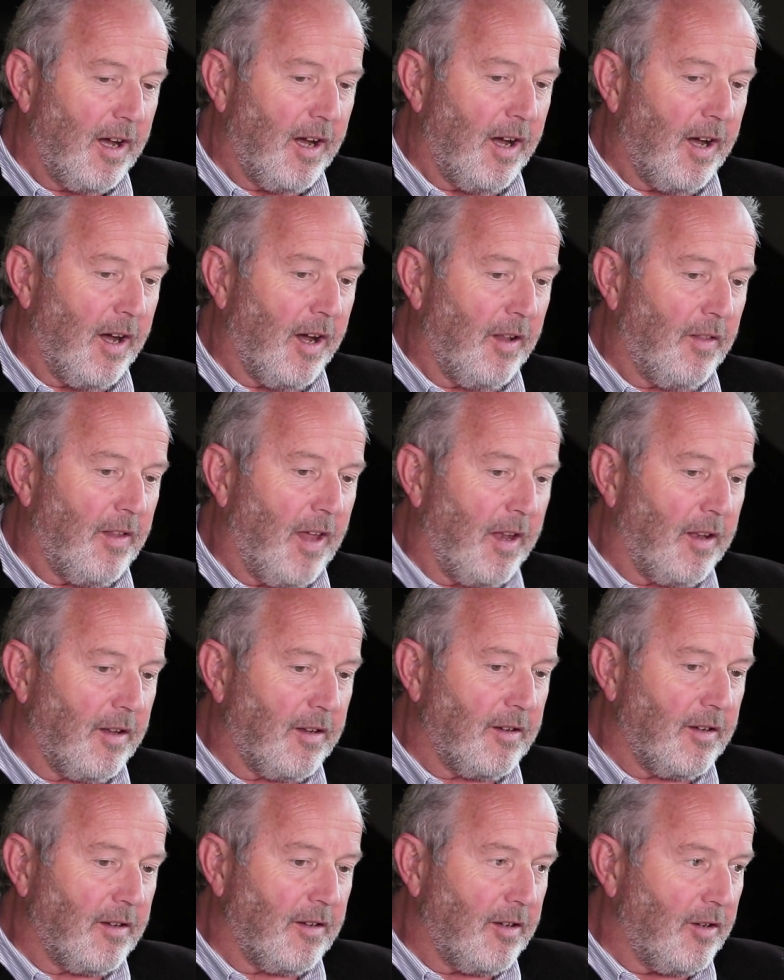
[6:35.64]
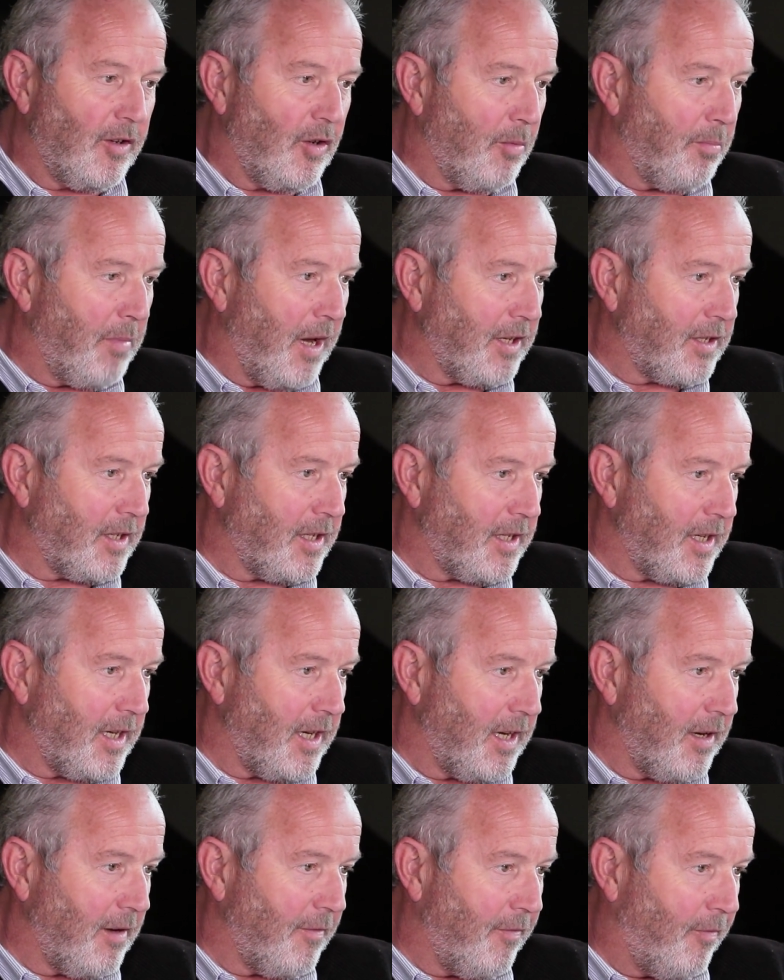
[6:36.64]
then you basically
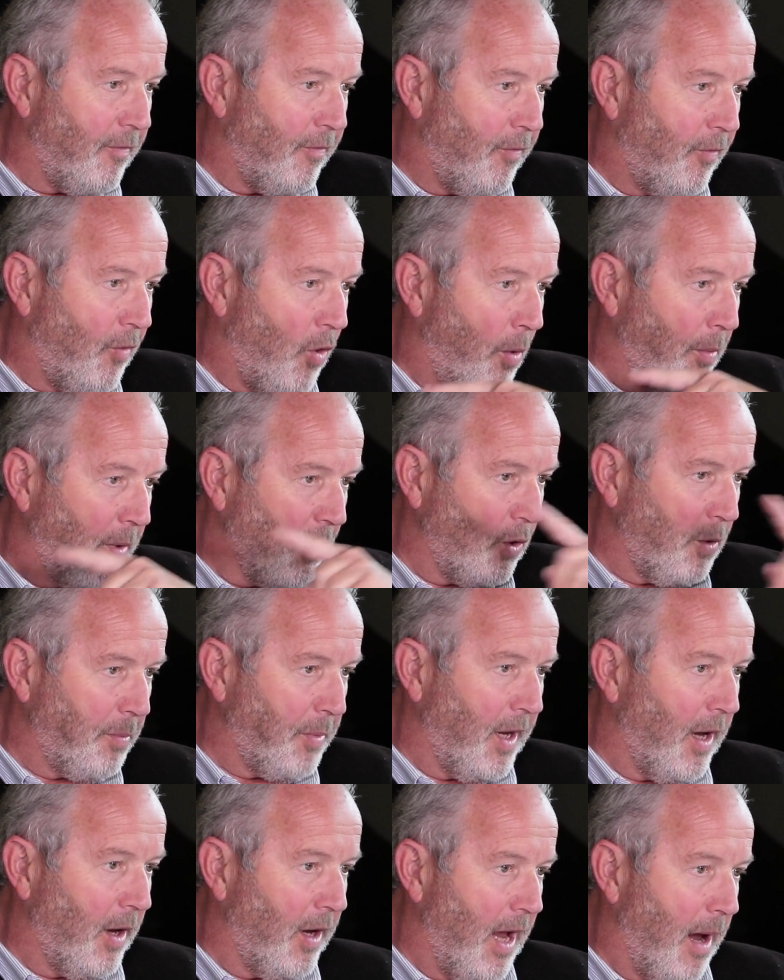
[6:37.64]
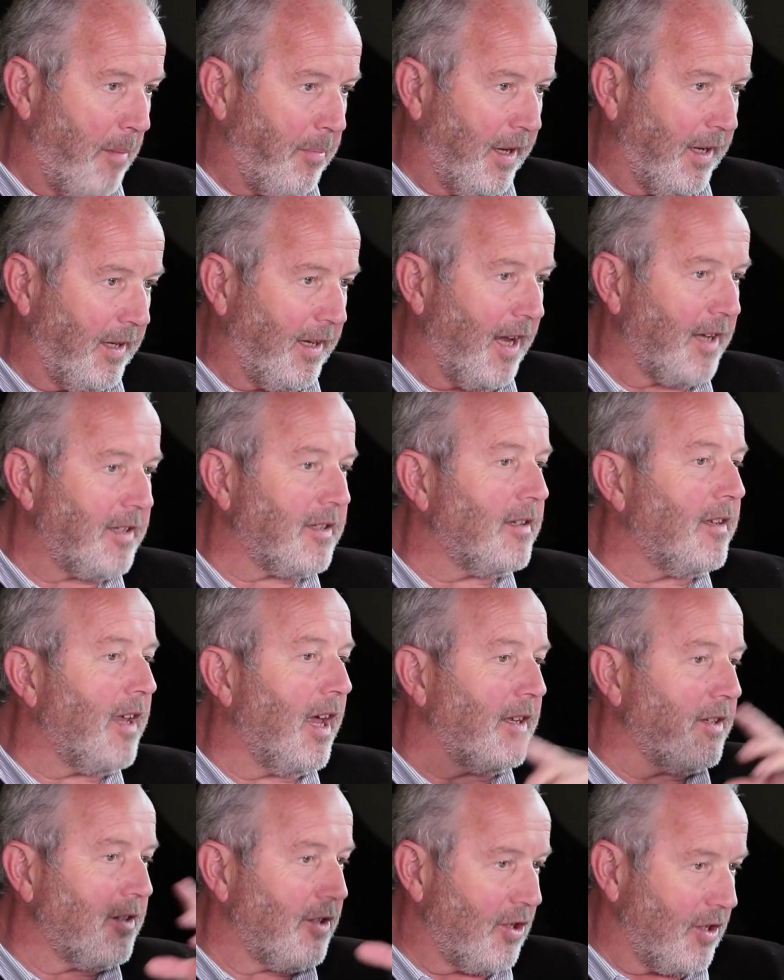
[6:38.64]
see a forward loop happening that
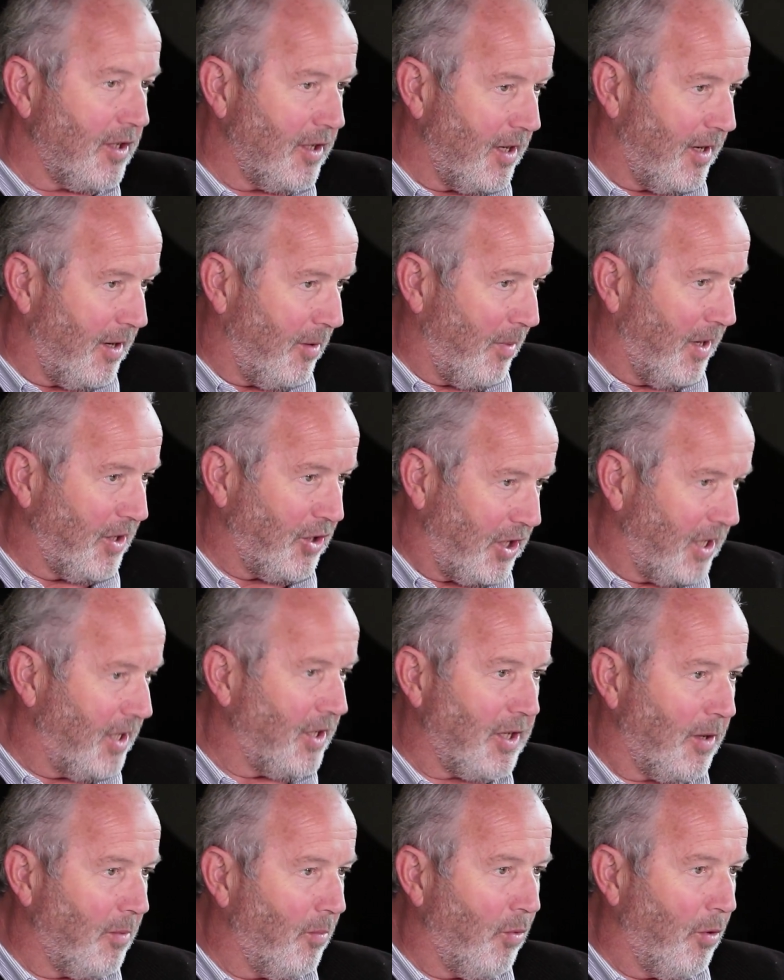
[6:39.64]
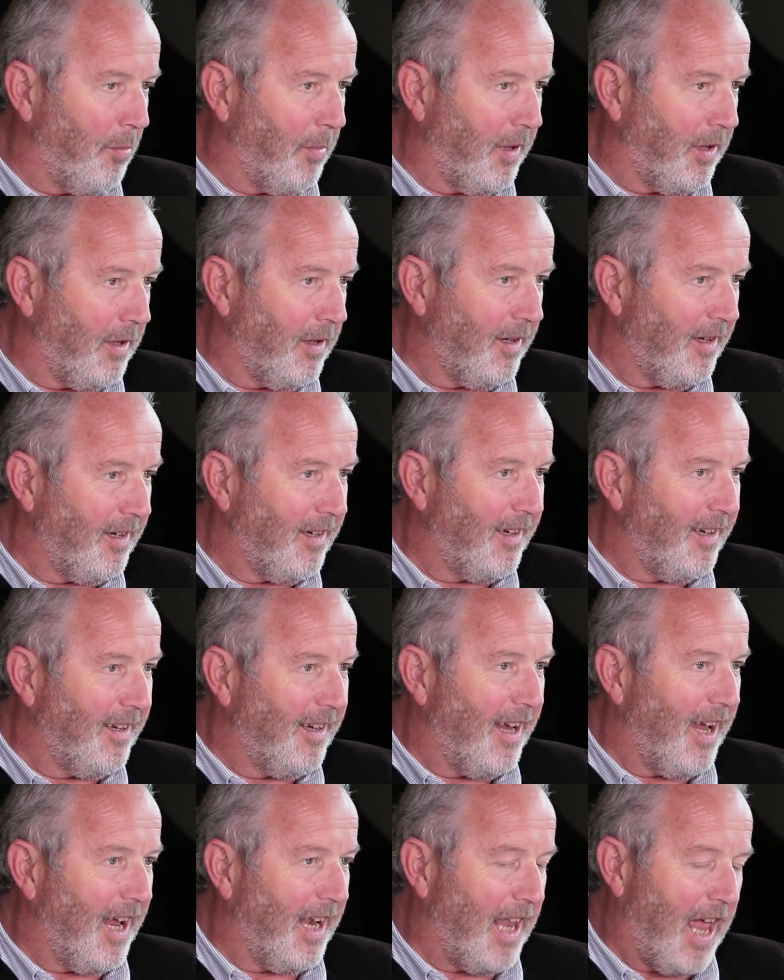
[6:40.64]
then when she's a woman
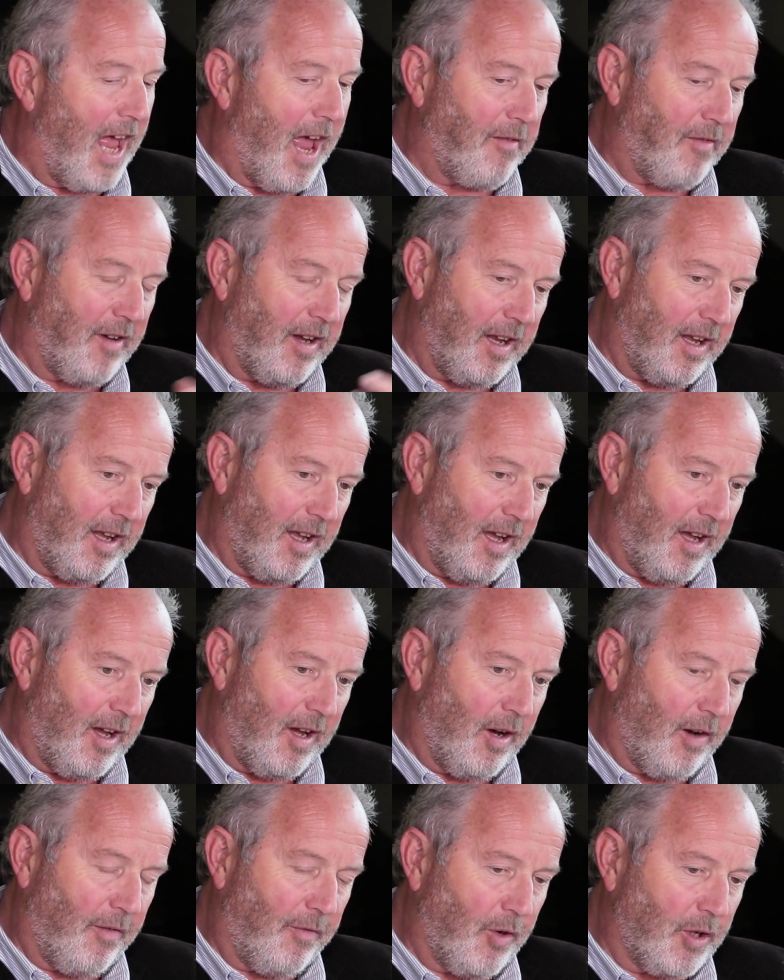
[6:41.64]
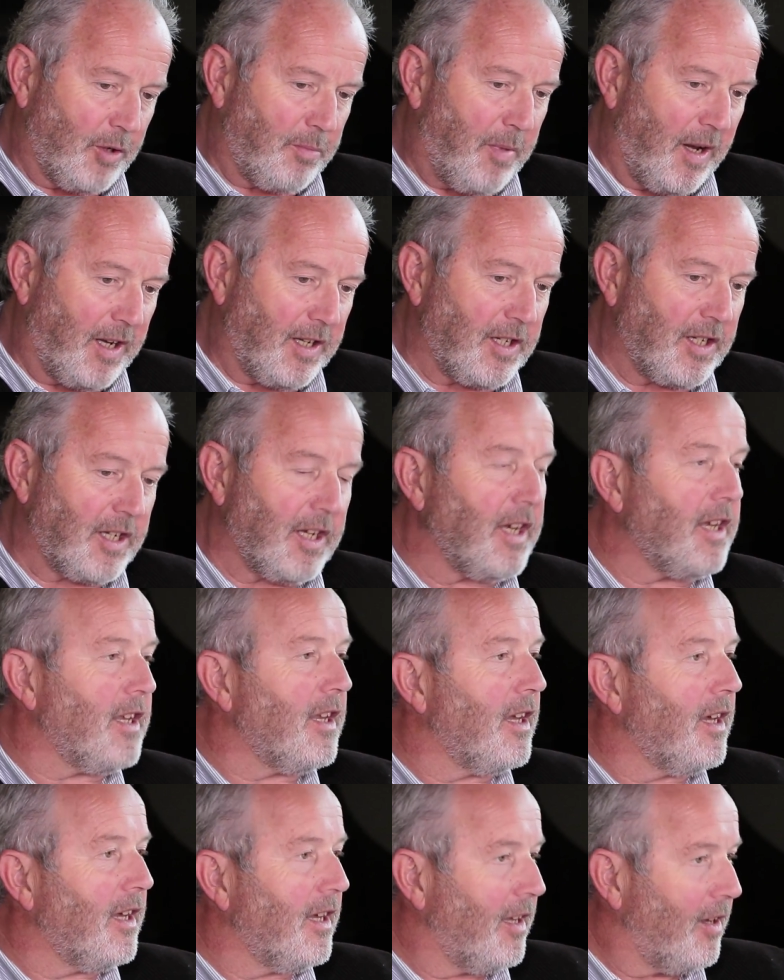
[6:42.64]
and having her first pregnancy,
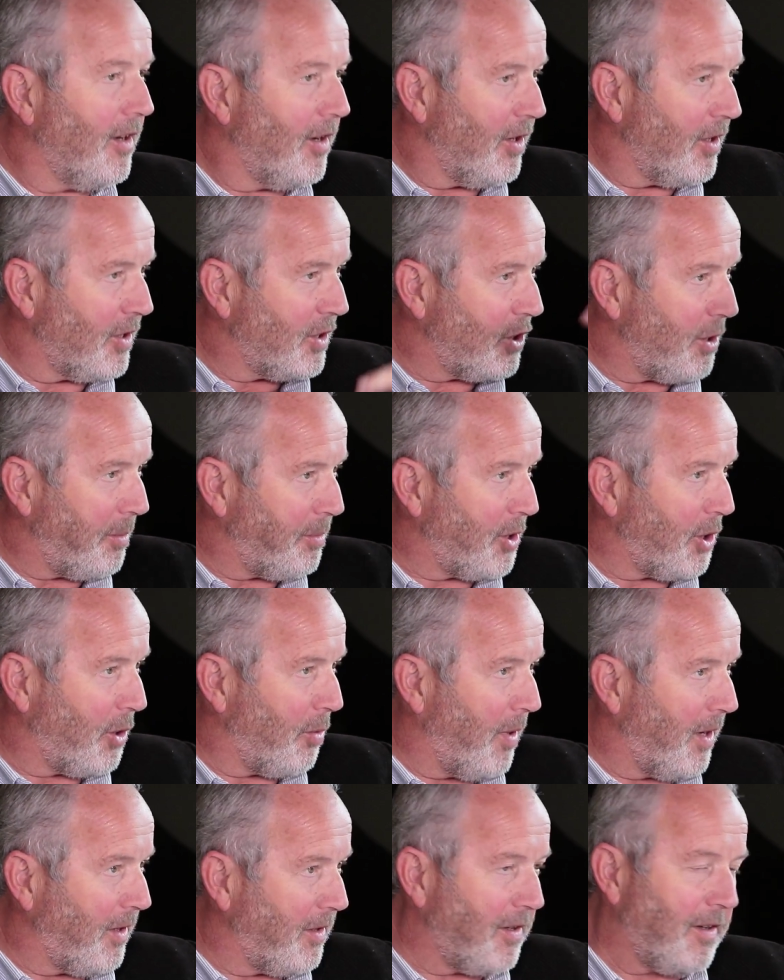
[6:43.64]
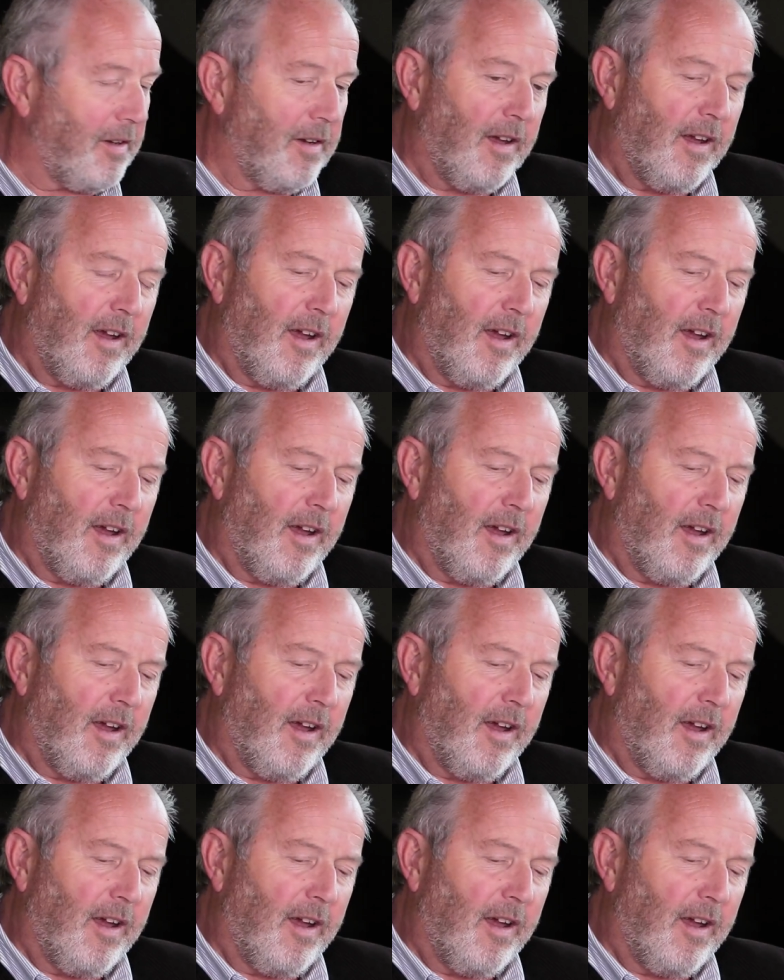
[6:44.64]
her subsequent